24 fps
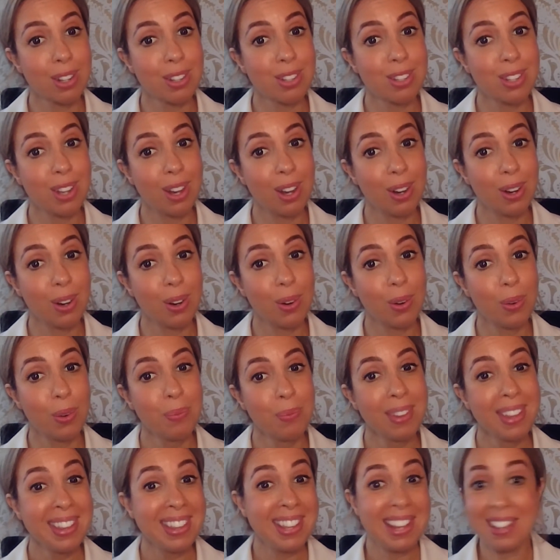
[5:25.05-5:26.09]
So
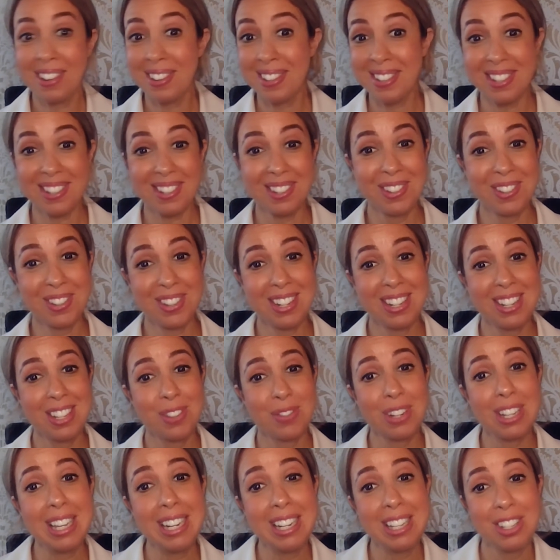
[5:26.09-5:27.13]
the other solution is
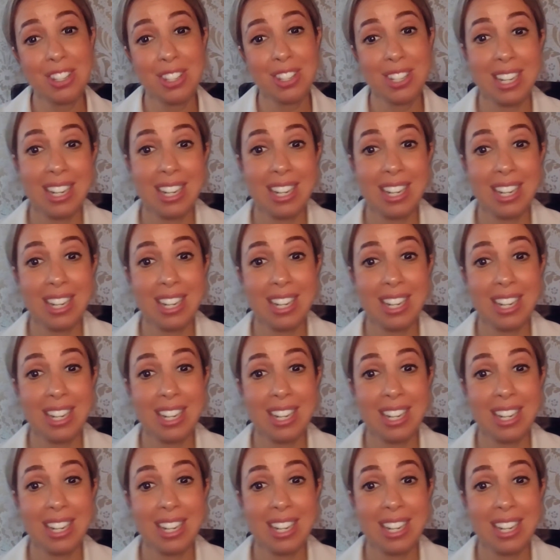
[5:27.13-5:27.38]
really just